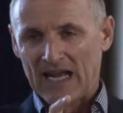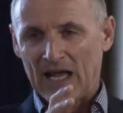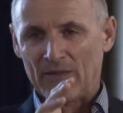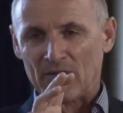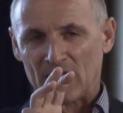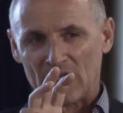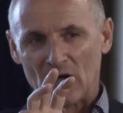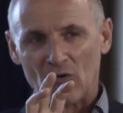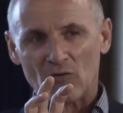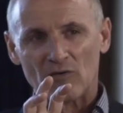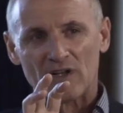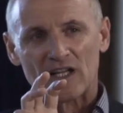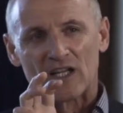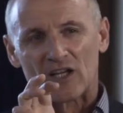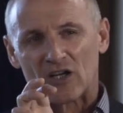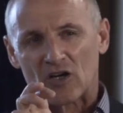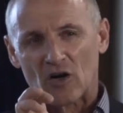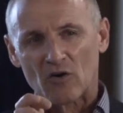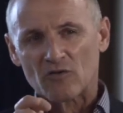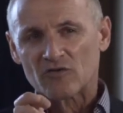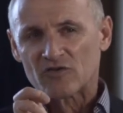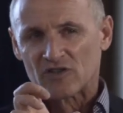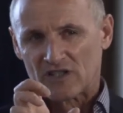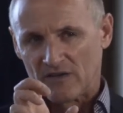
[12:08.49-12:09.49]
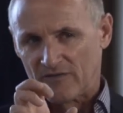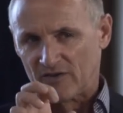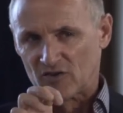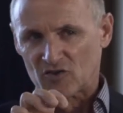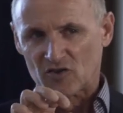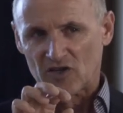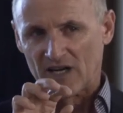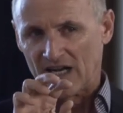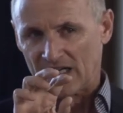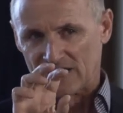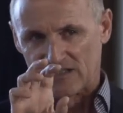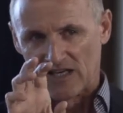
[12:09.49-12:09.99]
And the only ghost of a
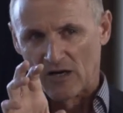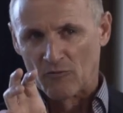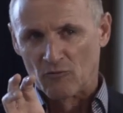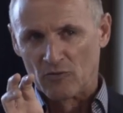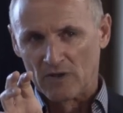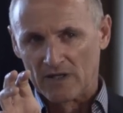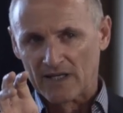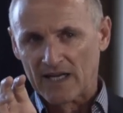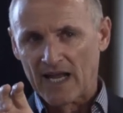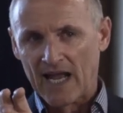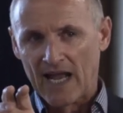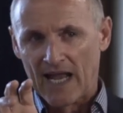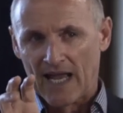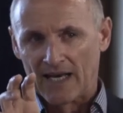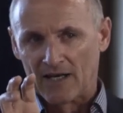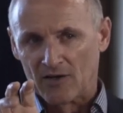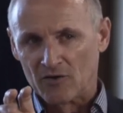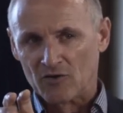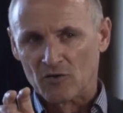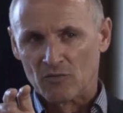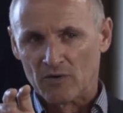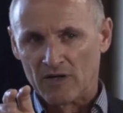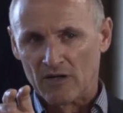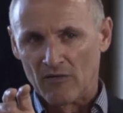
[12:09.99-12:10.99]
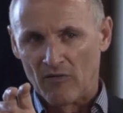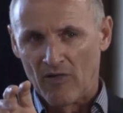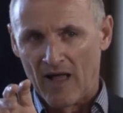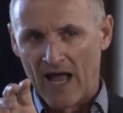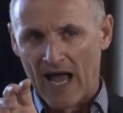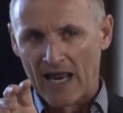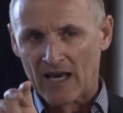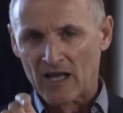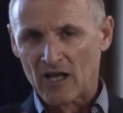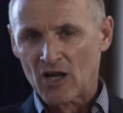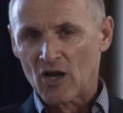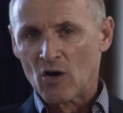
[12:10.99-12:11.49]
chance I really had at doing
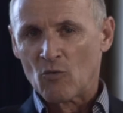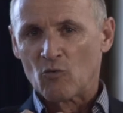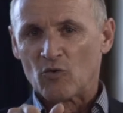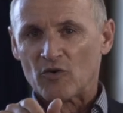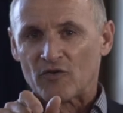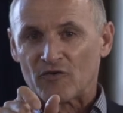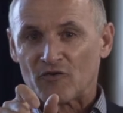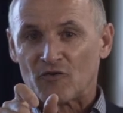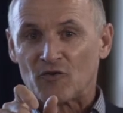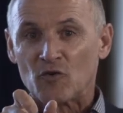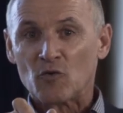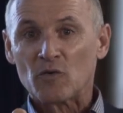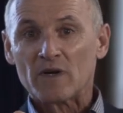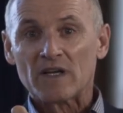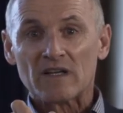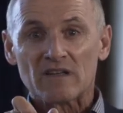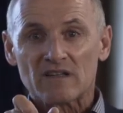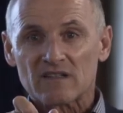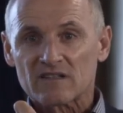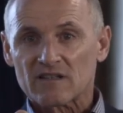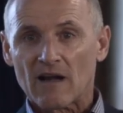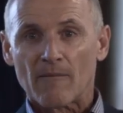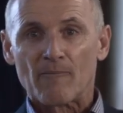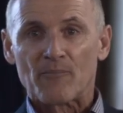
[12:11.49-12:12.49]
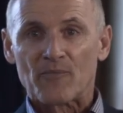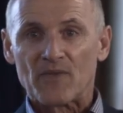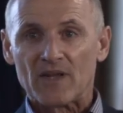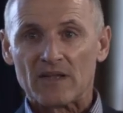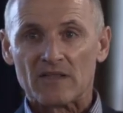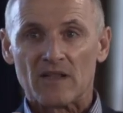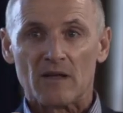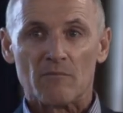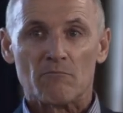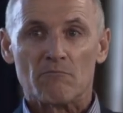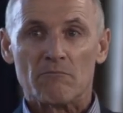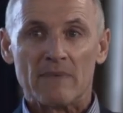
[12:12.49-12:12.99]
that was doing
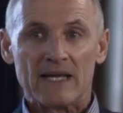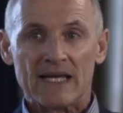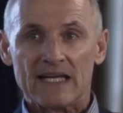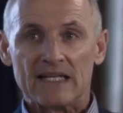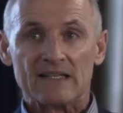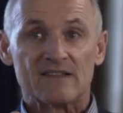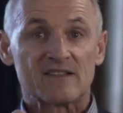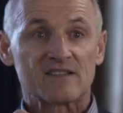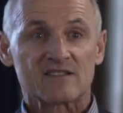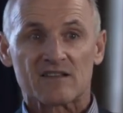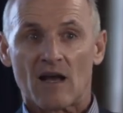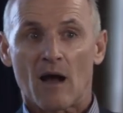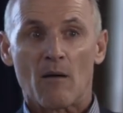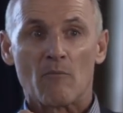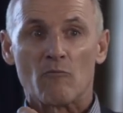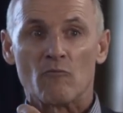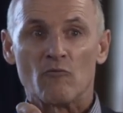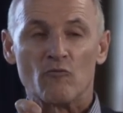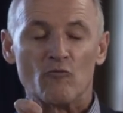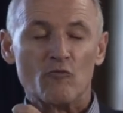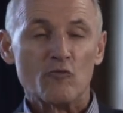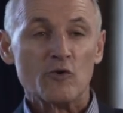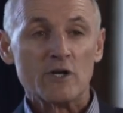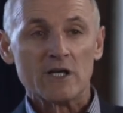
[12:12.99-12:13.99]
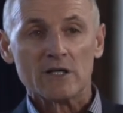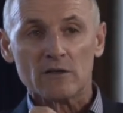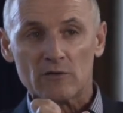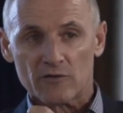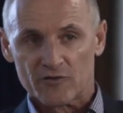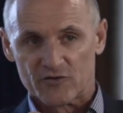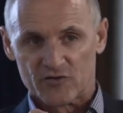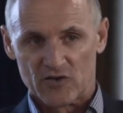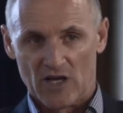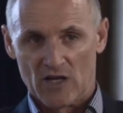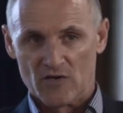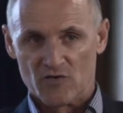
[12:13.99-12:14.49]
something that made some
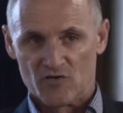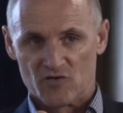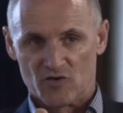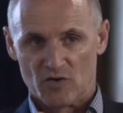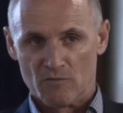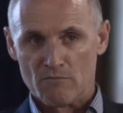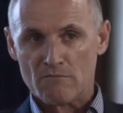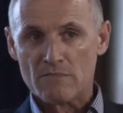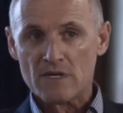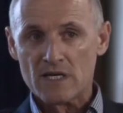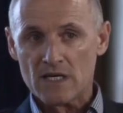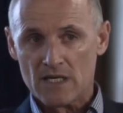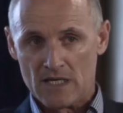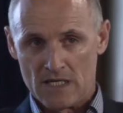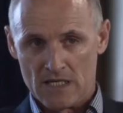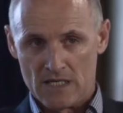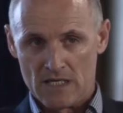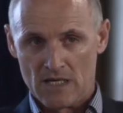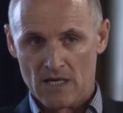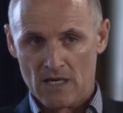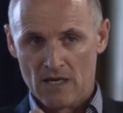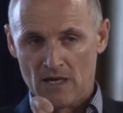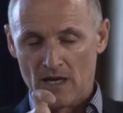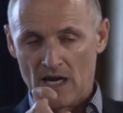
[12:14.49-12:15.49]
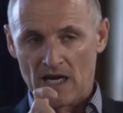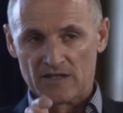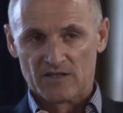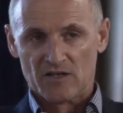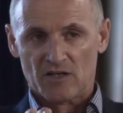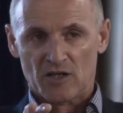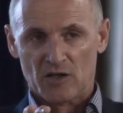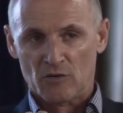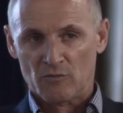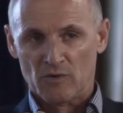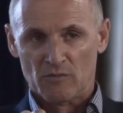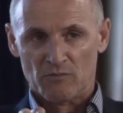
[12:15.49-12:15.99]
real sense to me
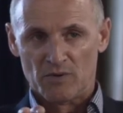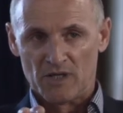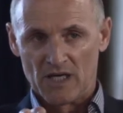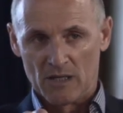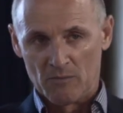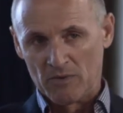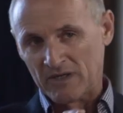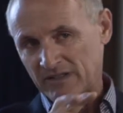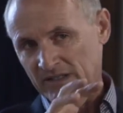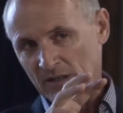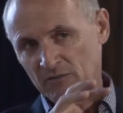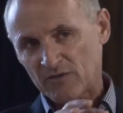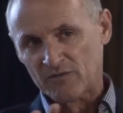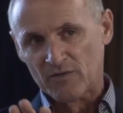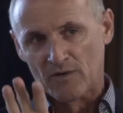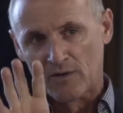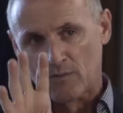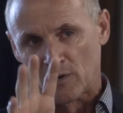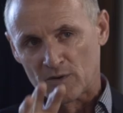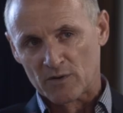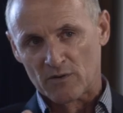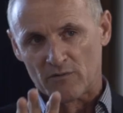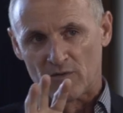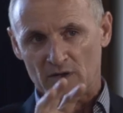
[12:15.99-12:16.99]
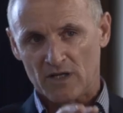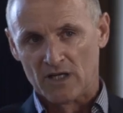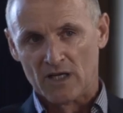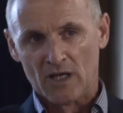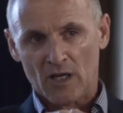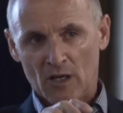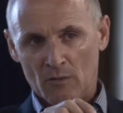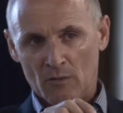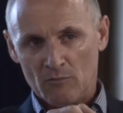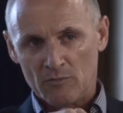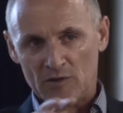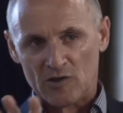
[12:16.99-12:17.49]
as a human being, because I was very much of
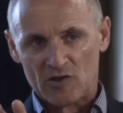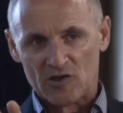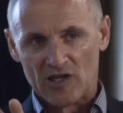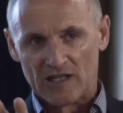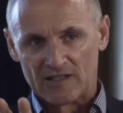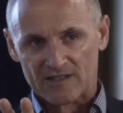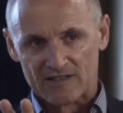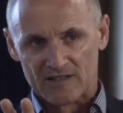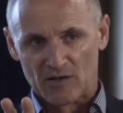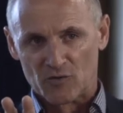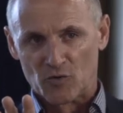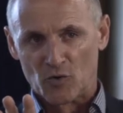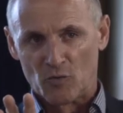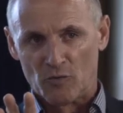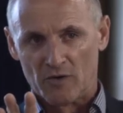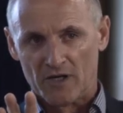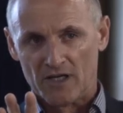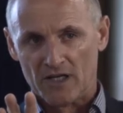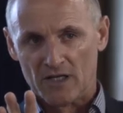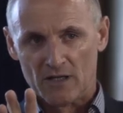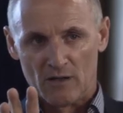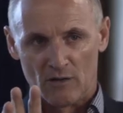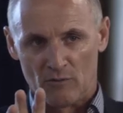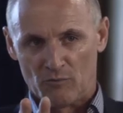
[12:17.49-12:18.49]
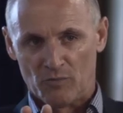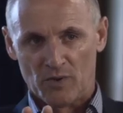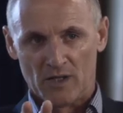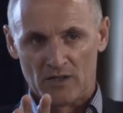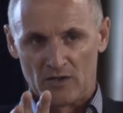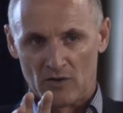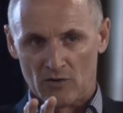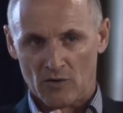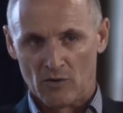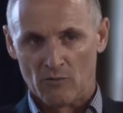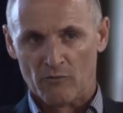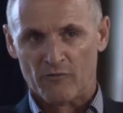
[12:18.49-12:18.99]
the Michel Saint-Denis
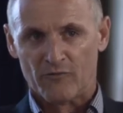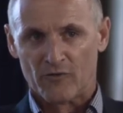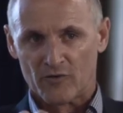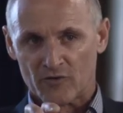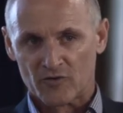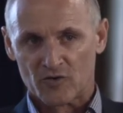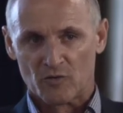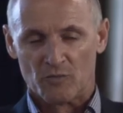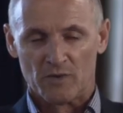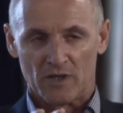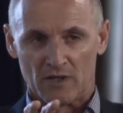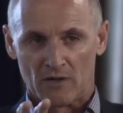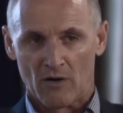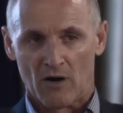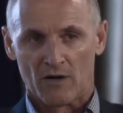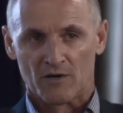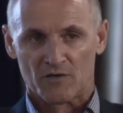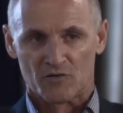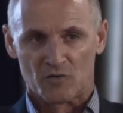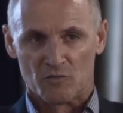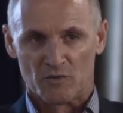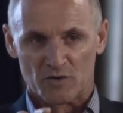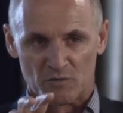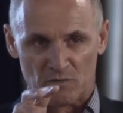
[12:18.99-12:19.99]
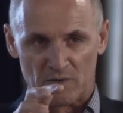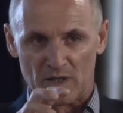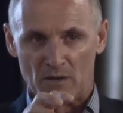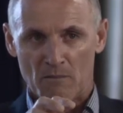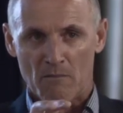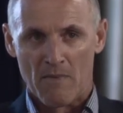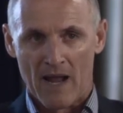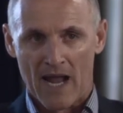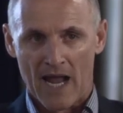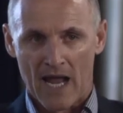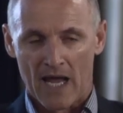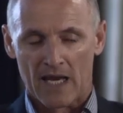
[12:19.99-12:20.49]
opinion. You know, first to be an artist, you must be a
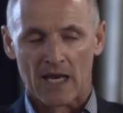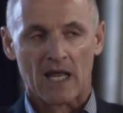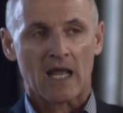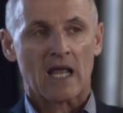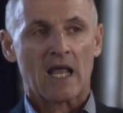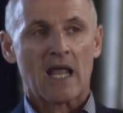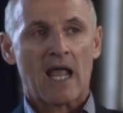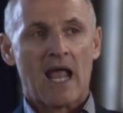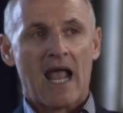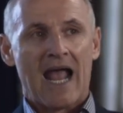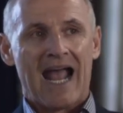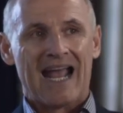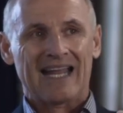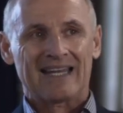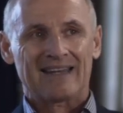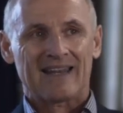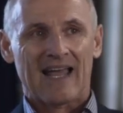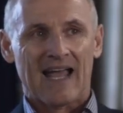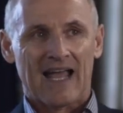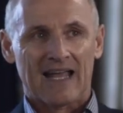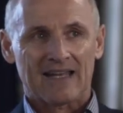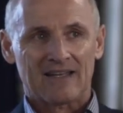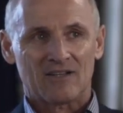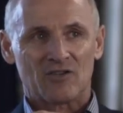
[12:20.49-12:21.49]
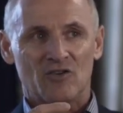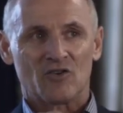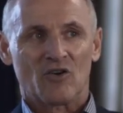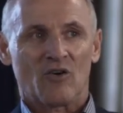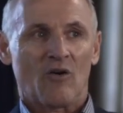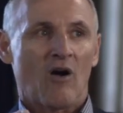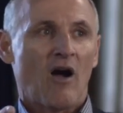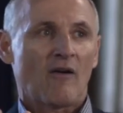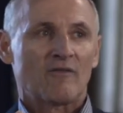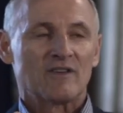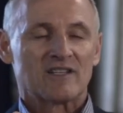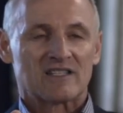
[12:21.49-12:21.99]
man, and that, you
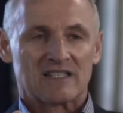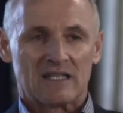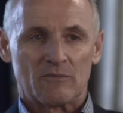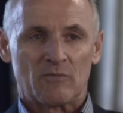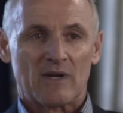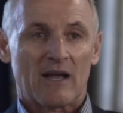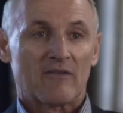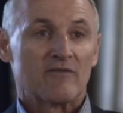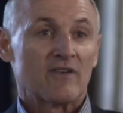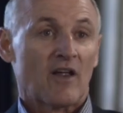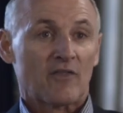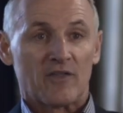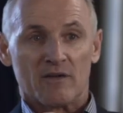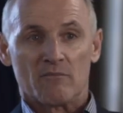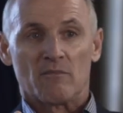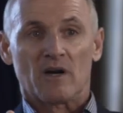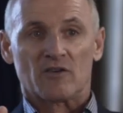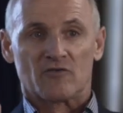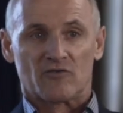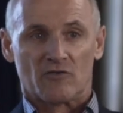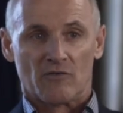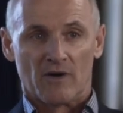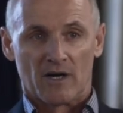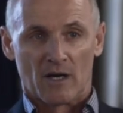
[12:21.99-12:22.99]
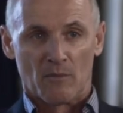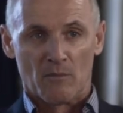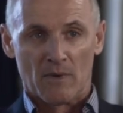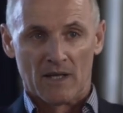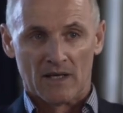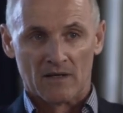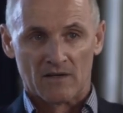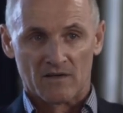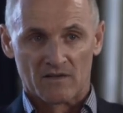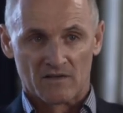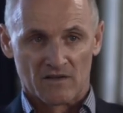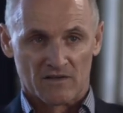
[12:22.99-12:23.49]
know, obviously we have nothing much to
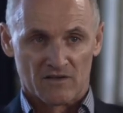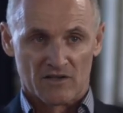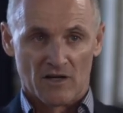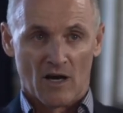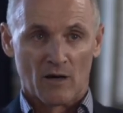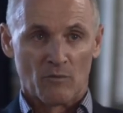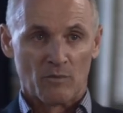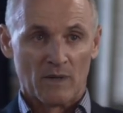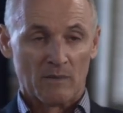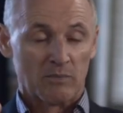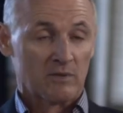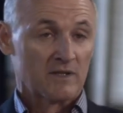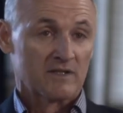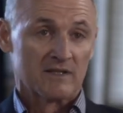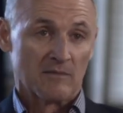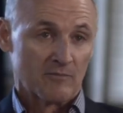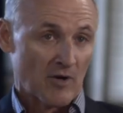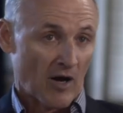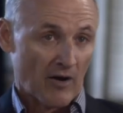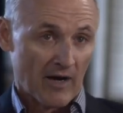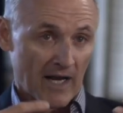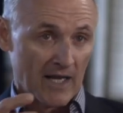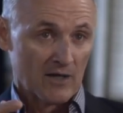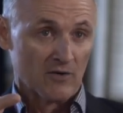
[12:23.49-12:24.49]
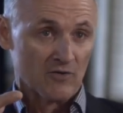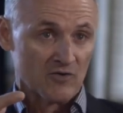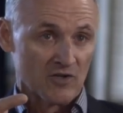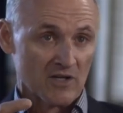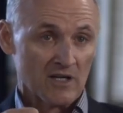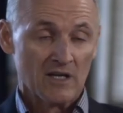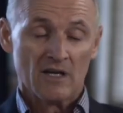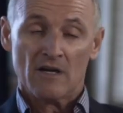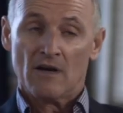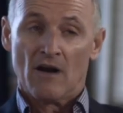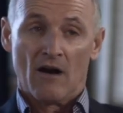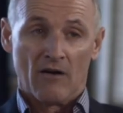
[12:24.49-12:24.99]
recommend us as young people except our
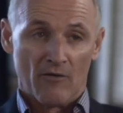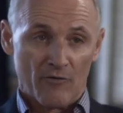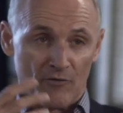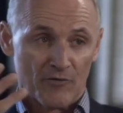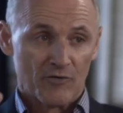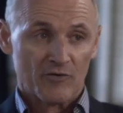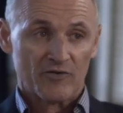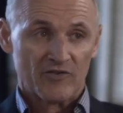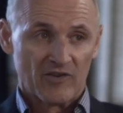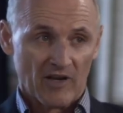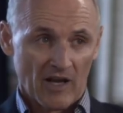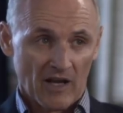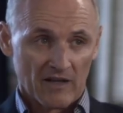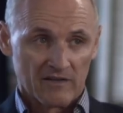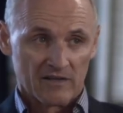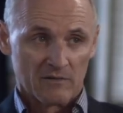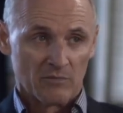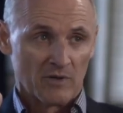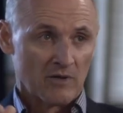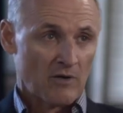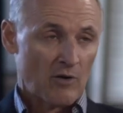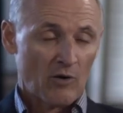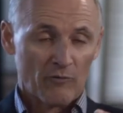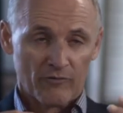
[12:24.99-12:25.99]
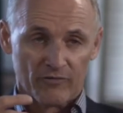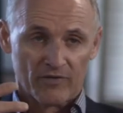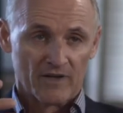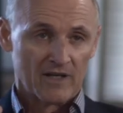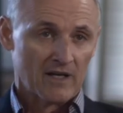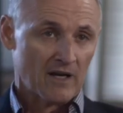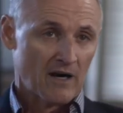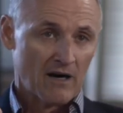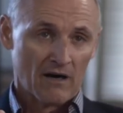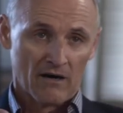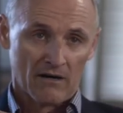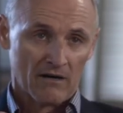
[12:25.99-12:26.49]
energy, our enthusiasm, and
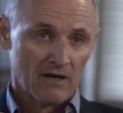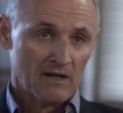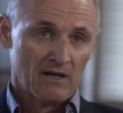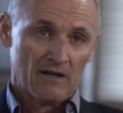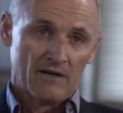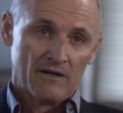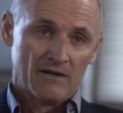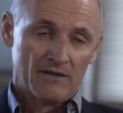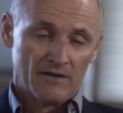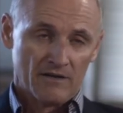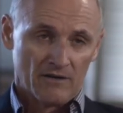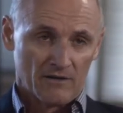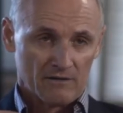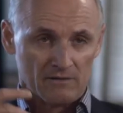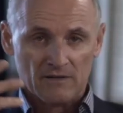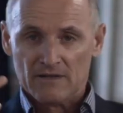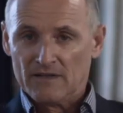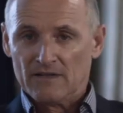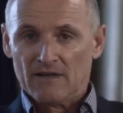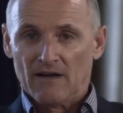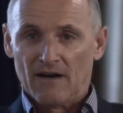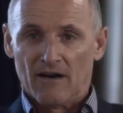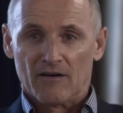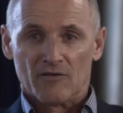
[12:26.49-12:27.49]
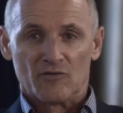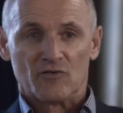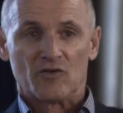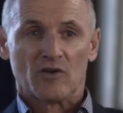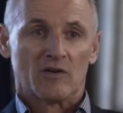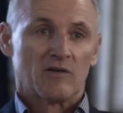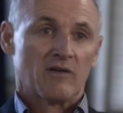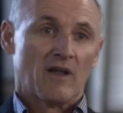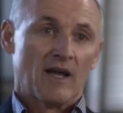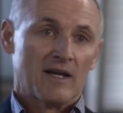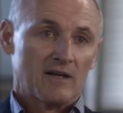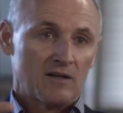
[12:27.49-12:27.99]
hopefully our, you know, our
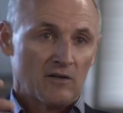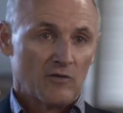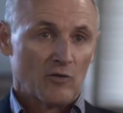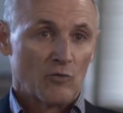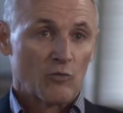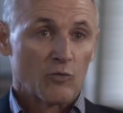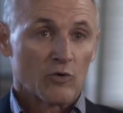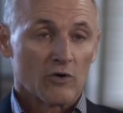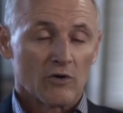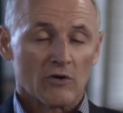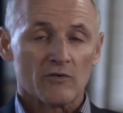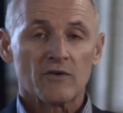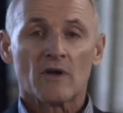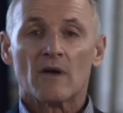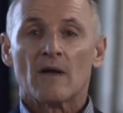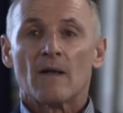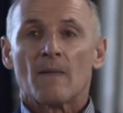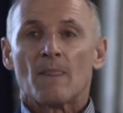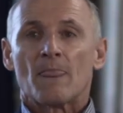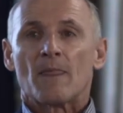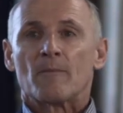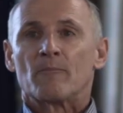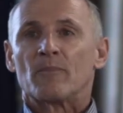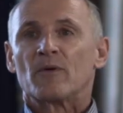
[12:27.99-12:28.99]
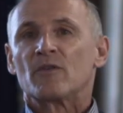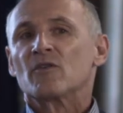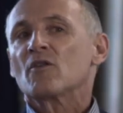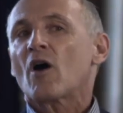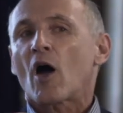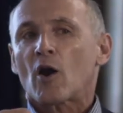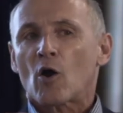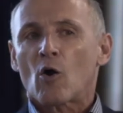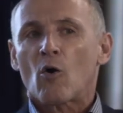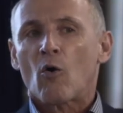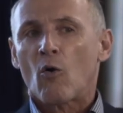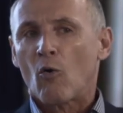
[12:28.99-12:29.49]
delight in the world, but
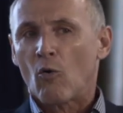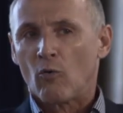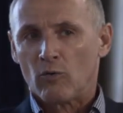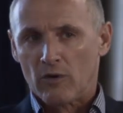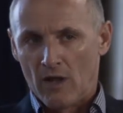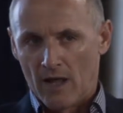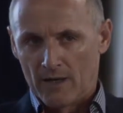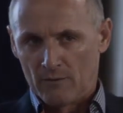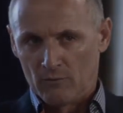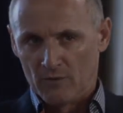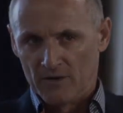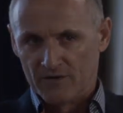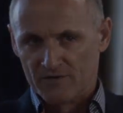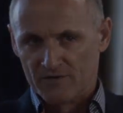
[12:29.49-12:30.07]
not a whole lot of